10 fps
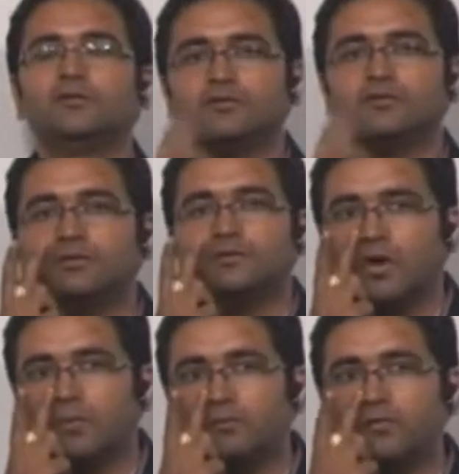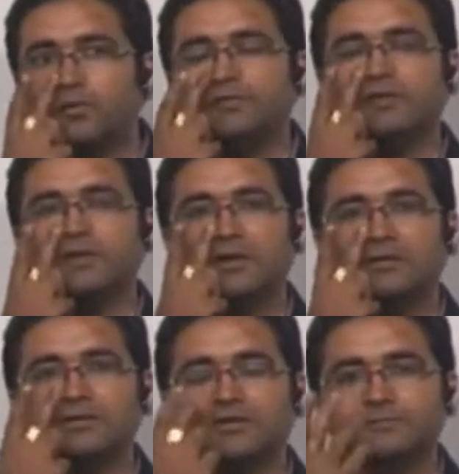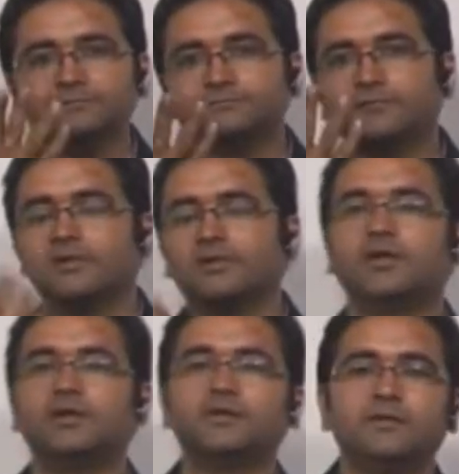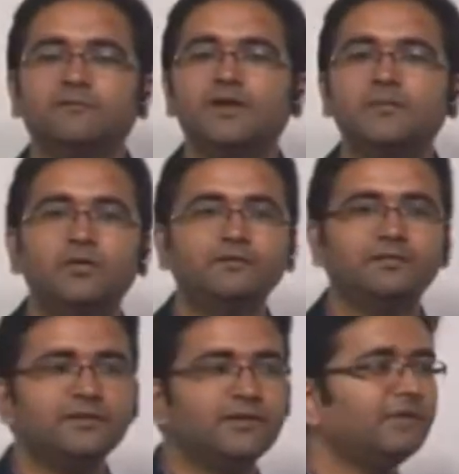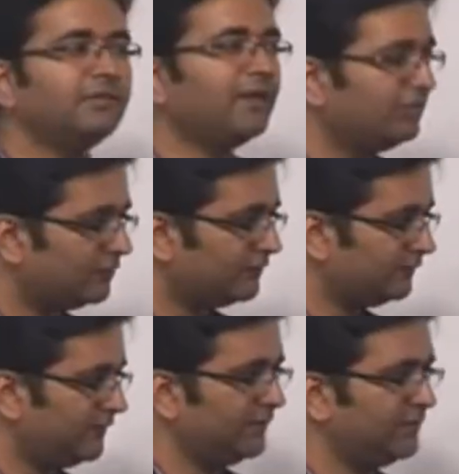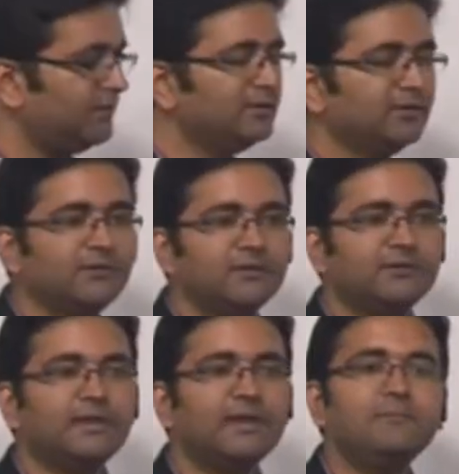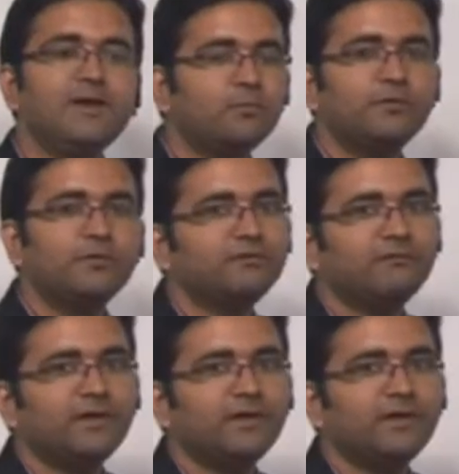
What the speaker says: So the output of the signal, if the input of the signal is x of t, then my output is